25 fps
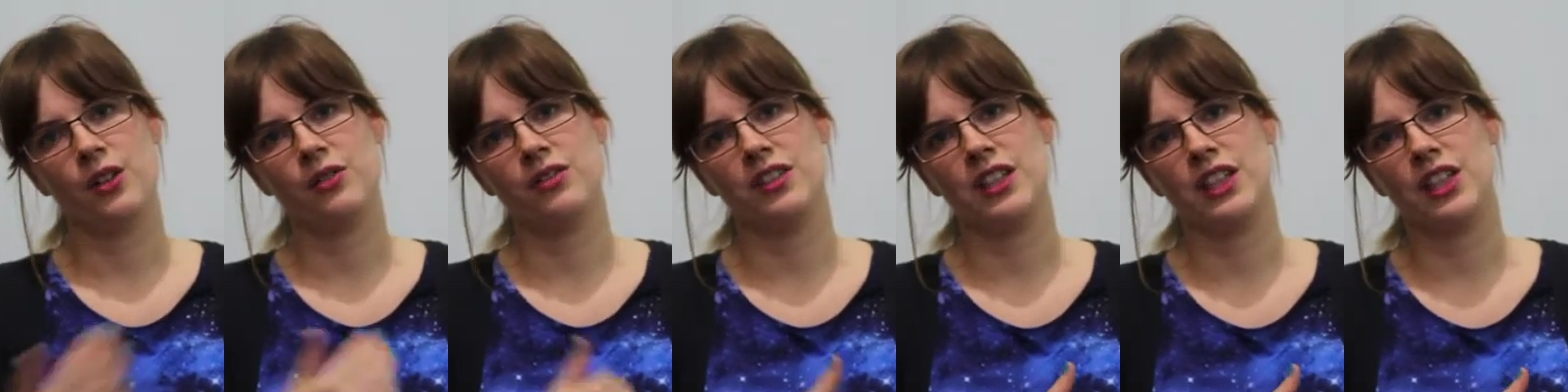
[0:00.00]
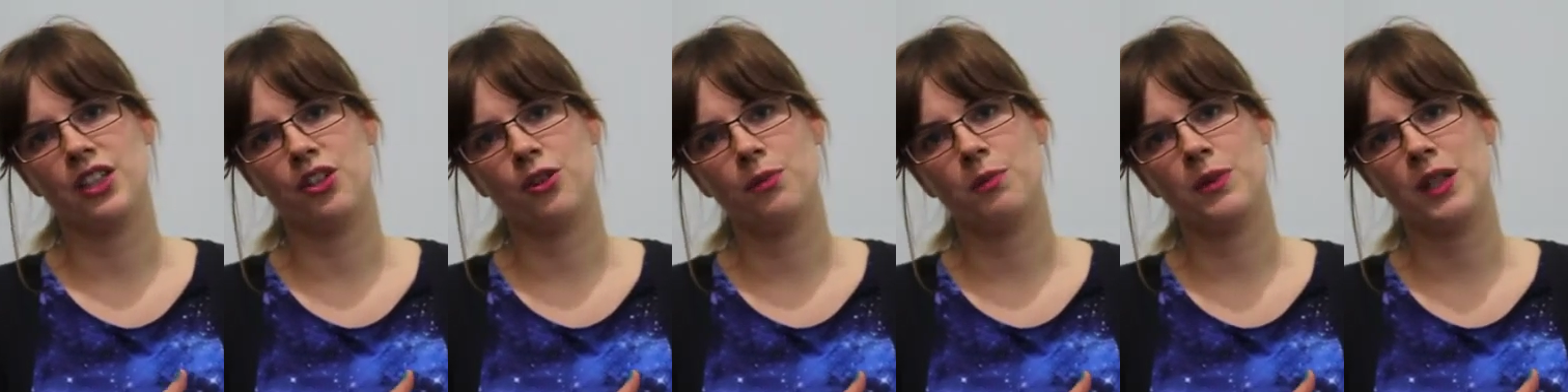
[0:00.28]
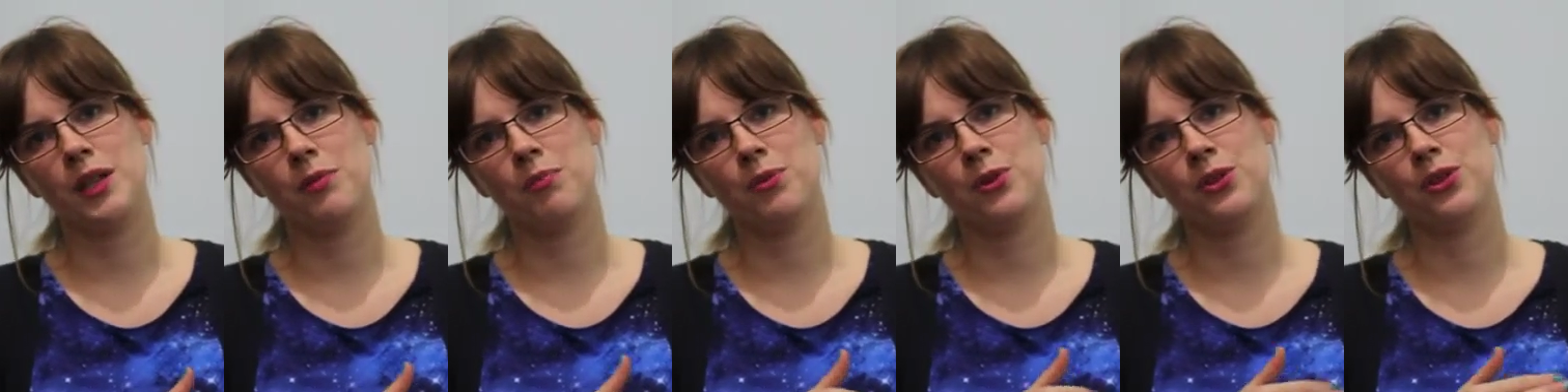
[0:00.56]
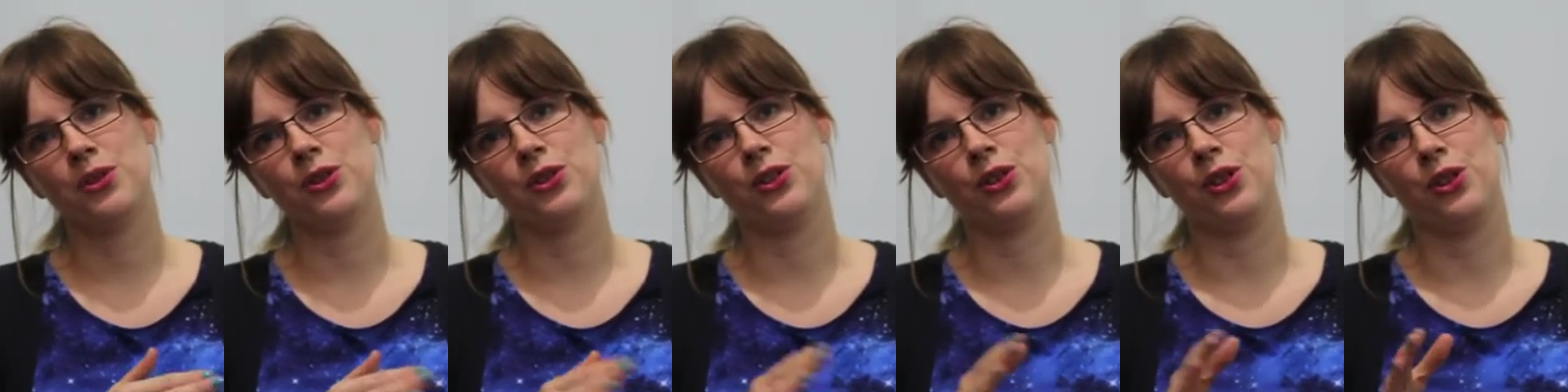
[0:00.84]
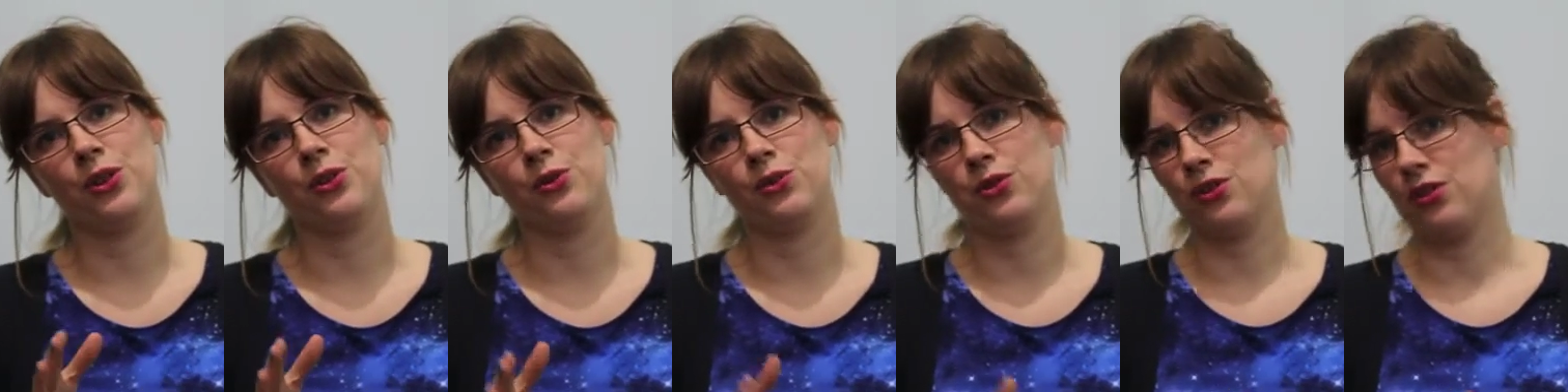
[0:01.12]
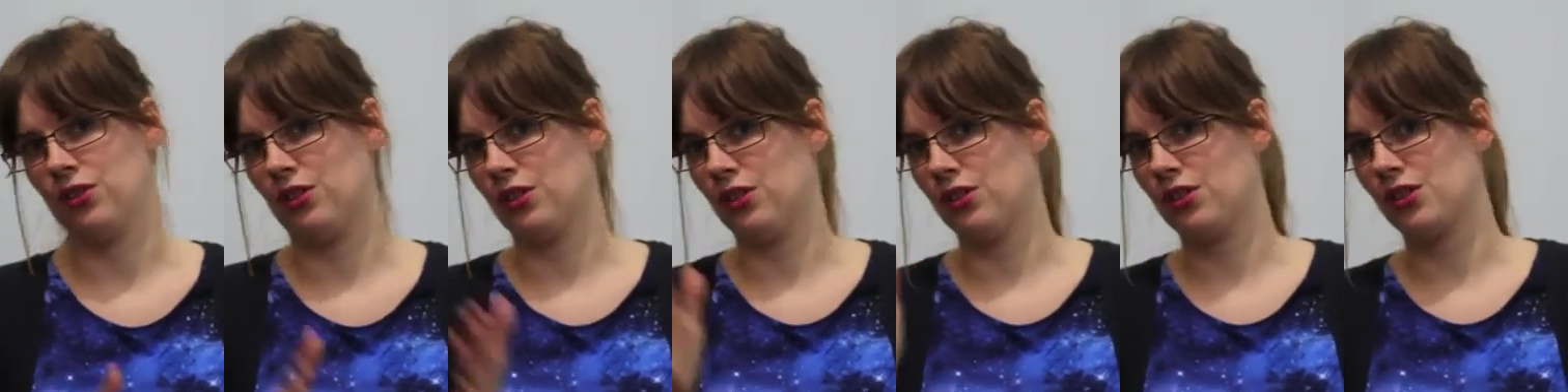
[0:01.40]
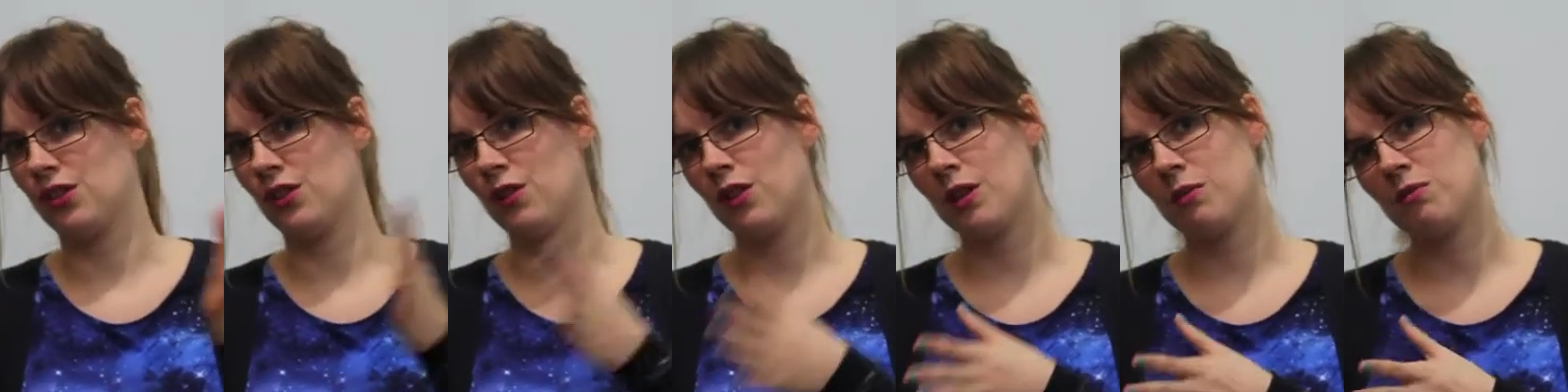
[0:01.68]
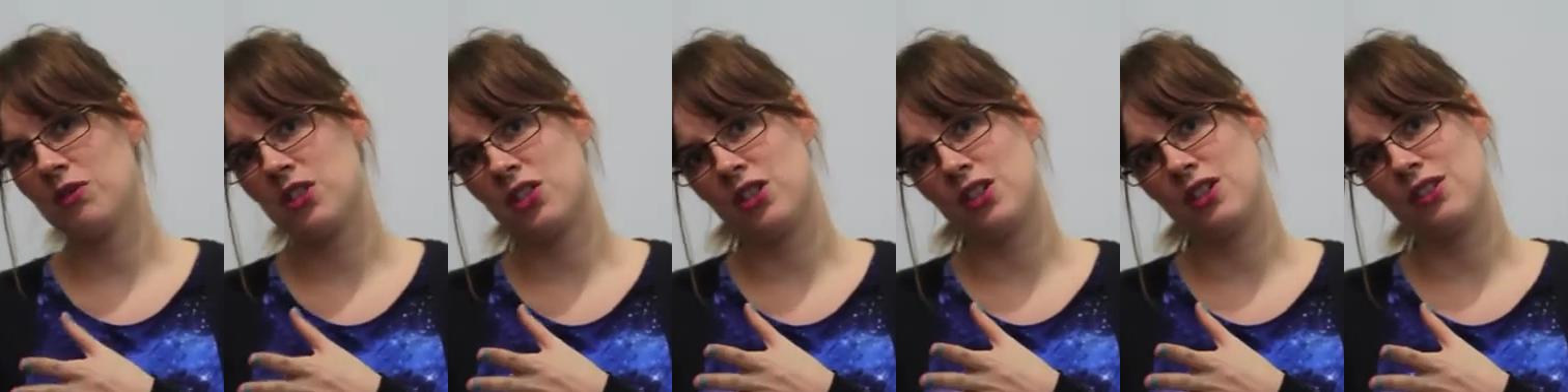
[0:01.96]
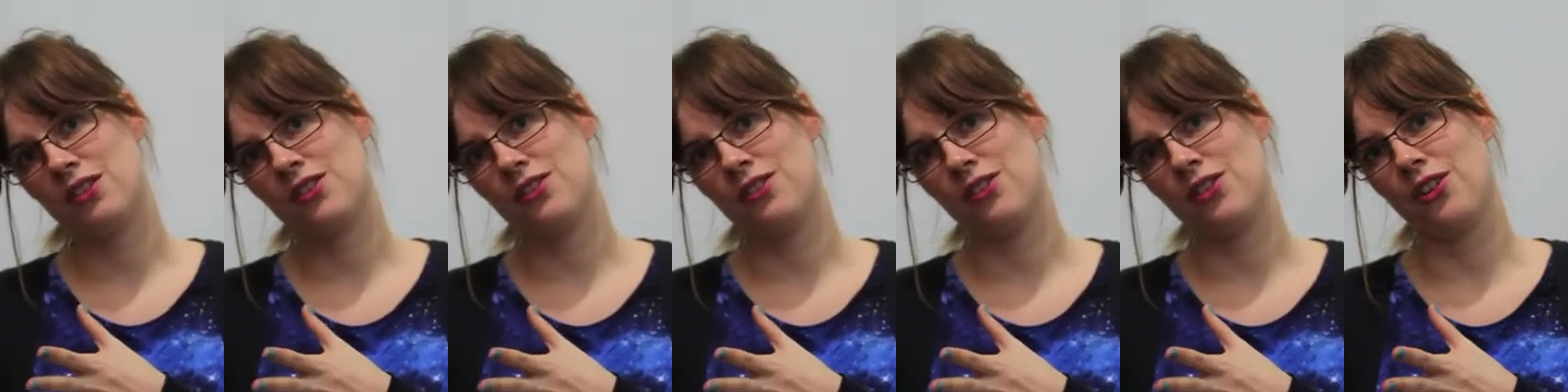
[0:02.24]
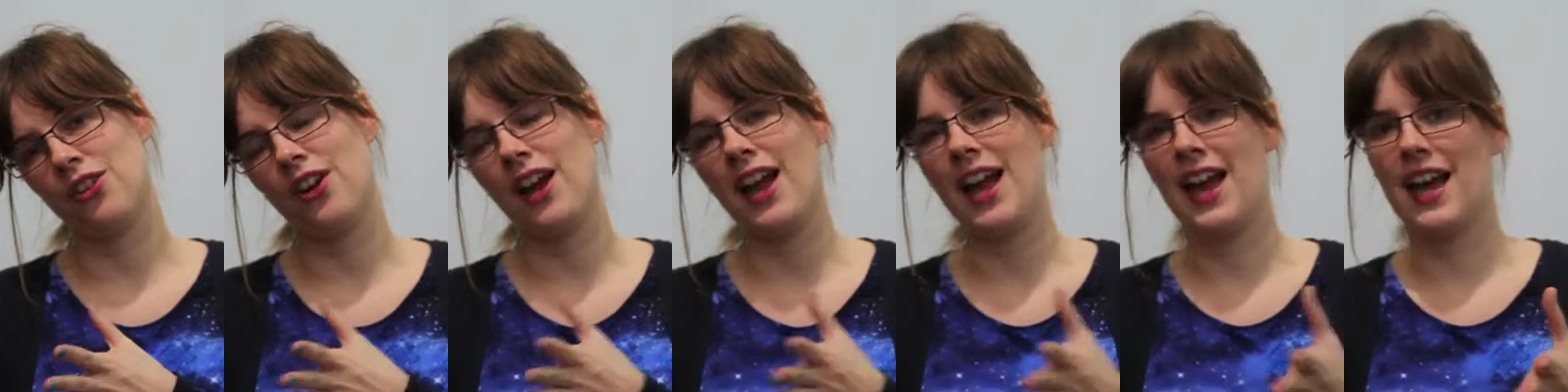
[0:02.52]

take your paper, go to the sewing machine store